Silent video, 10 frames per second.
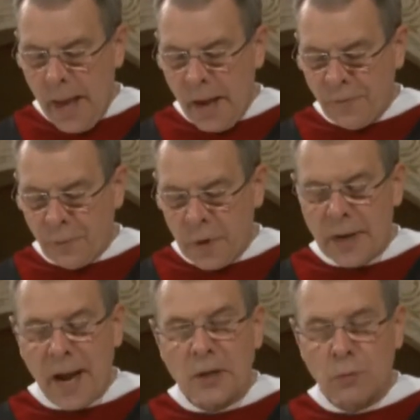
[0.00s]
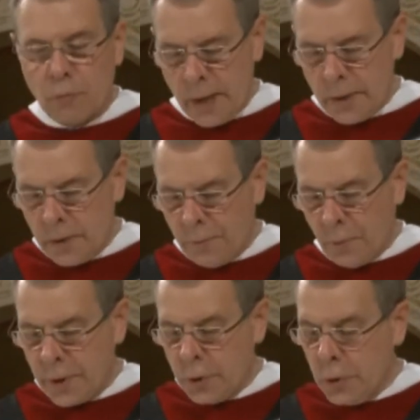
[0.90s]
a freelance writer
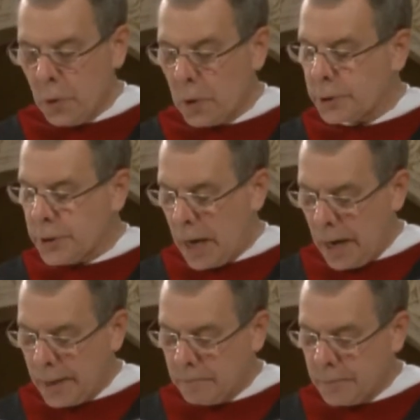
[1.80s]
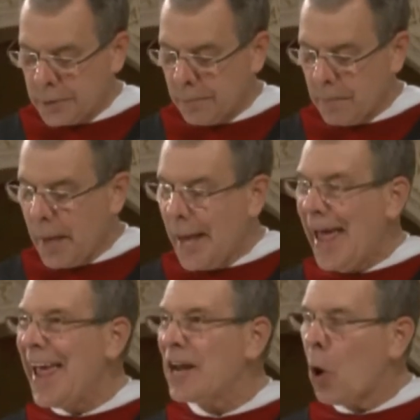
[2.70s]
for the New York Times,
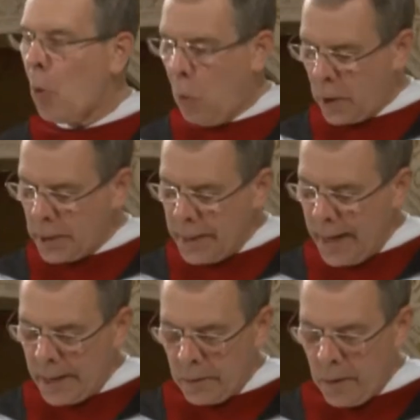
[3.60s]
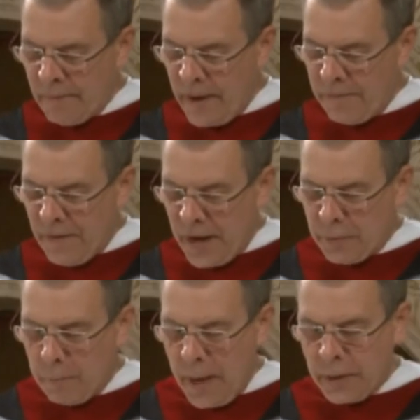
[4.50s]
a coordinator of a
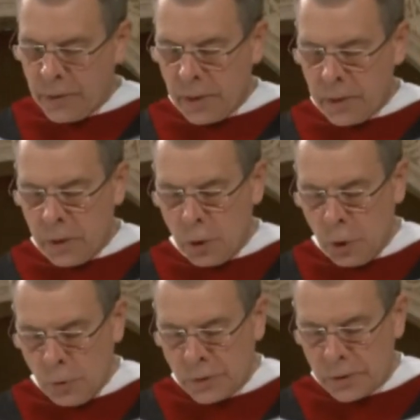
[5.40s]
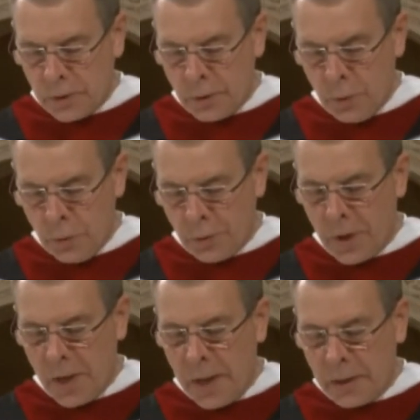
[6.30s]
faith-based
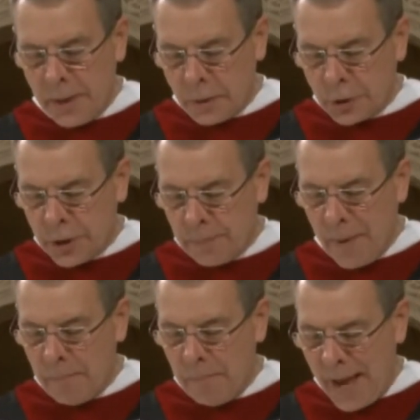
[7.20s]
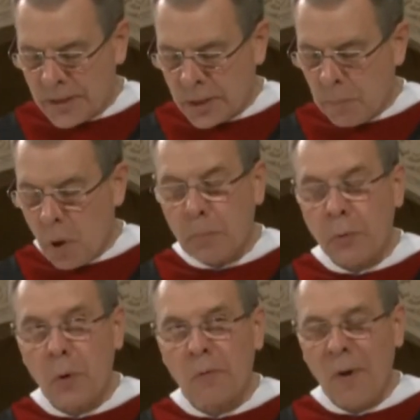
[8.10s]
youth leadership and basketball
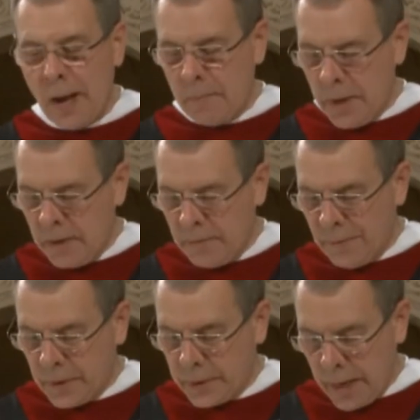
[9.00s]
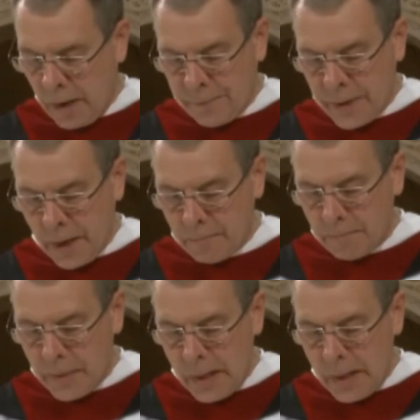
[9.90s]
program in Philadelphia,